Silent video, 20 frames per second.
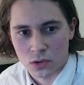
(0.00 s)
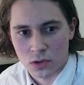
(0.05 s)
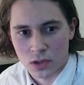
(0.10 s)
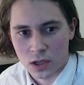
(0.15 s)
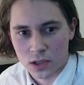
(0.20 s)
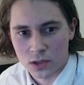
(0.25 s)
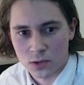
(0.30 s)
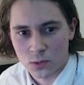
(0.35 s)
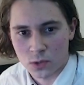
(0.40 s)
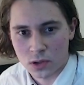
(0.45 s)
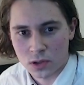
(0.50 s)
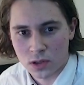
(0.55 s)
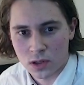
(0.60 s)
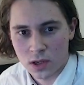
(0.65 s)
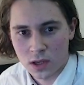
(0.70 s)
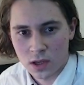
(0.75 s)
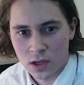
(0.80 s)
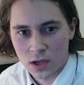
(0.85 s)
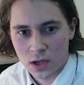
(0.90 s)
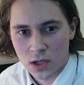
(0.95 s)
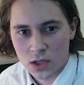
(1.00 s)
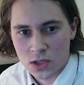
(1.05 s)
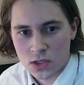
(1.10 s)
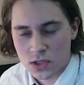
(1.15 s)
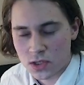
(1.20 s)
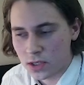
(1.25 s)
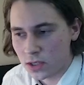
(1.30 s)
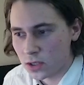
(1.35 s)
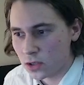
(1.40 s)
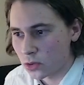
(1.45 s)
artwork.
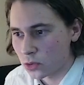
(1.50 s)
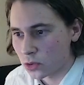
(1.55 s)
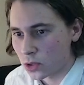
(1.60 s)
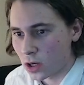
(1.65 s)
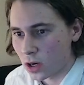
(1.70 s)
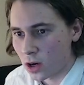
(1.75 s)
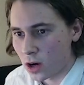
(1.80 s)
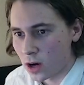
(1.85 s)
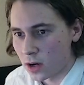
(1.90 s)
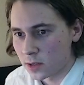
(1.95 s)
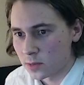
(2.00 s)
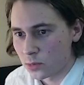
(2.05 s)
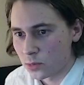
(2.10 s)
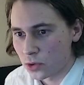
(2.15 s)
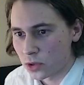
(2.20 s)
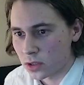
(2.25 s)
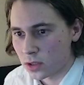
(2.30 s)
Sitting on cardboard